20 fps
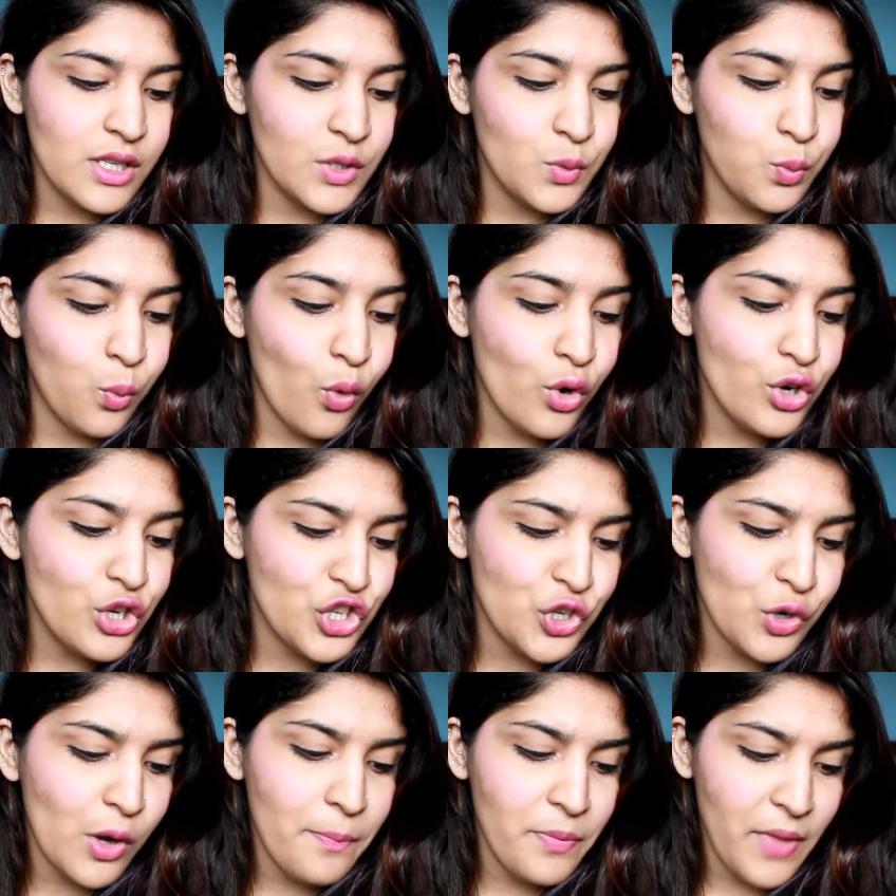It won't
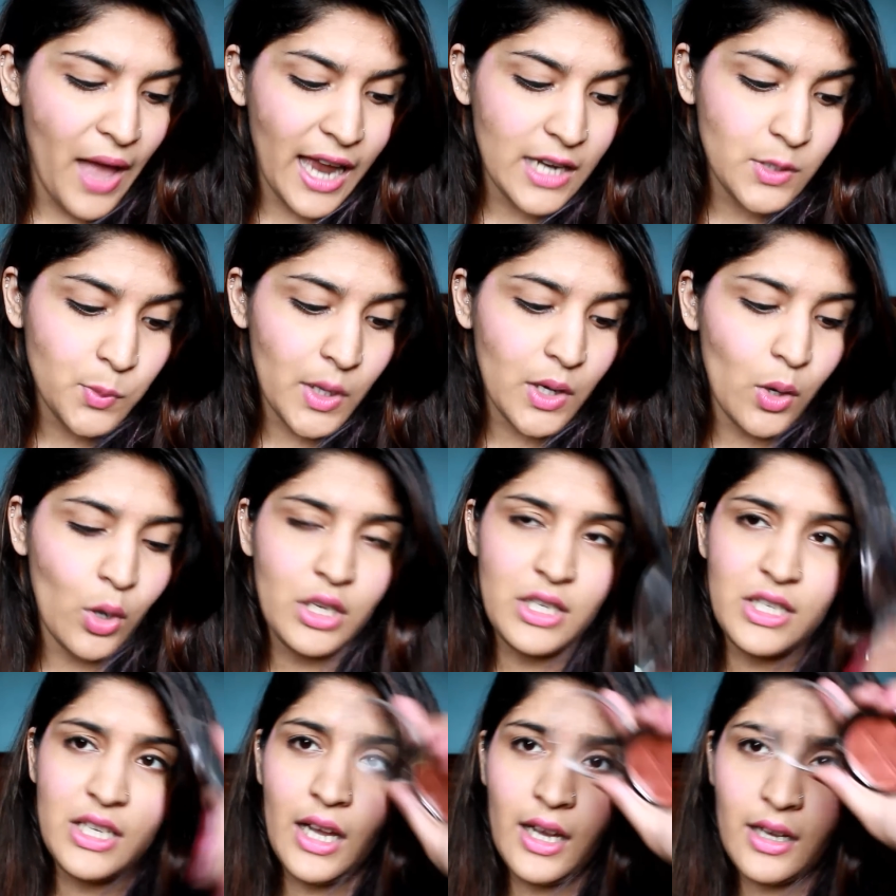show up that well
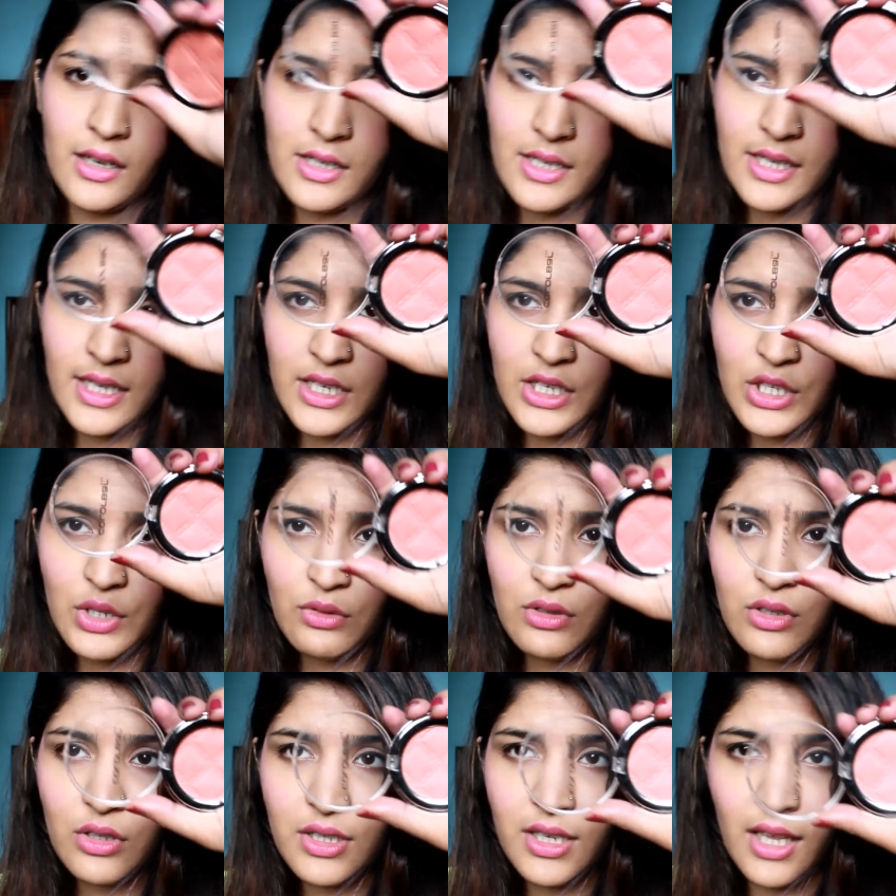on darker skin
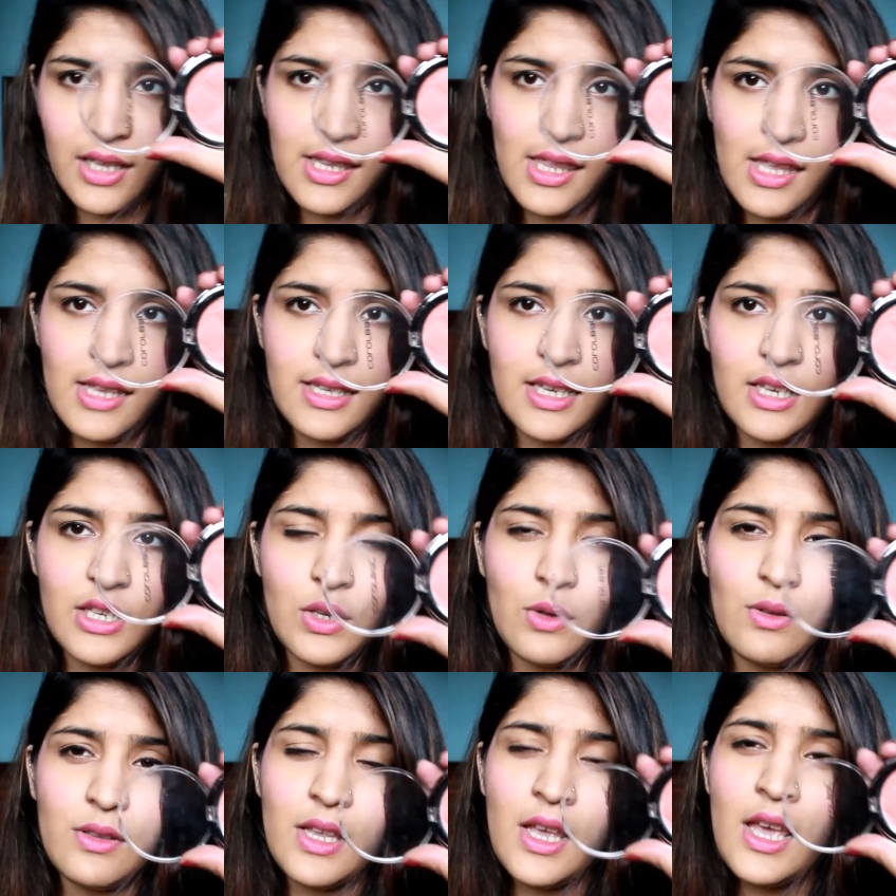tones, on duskier skin
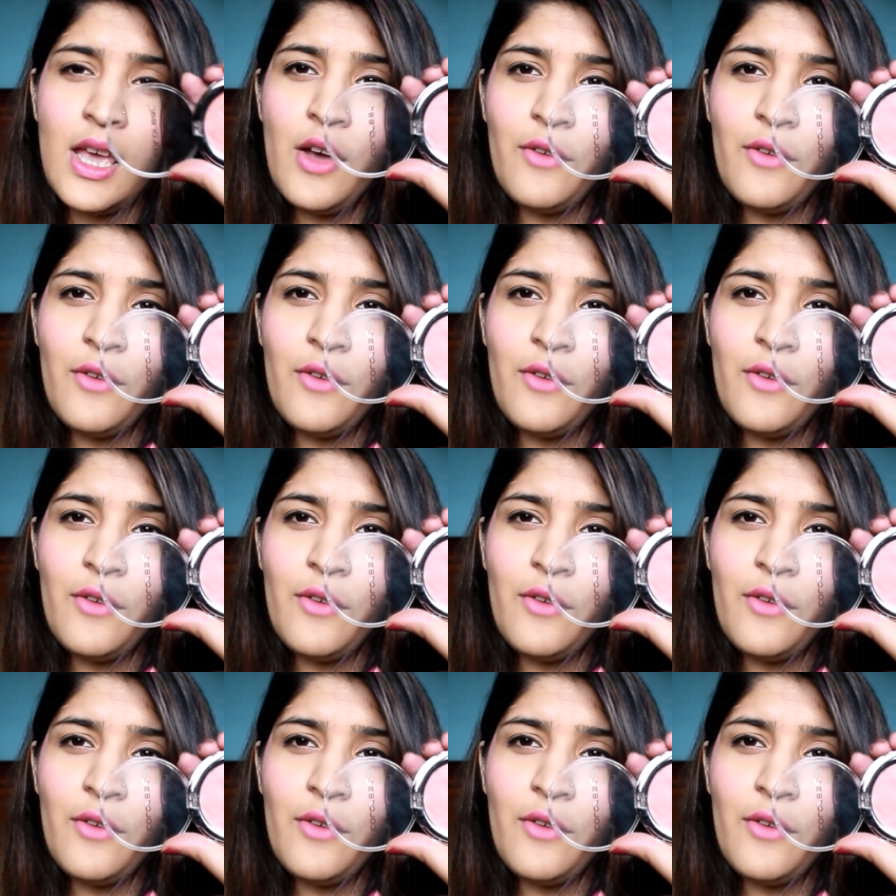tones.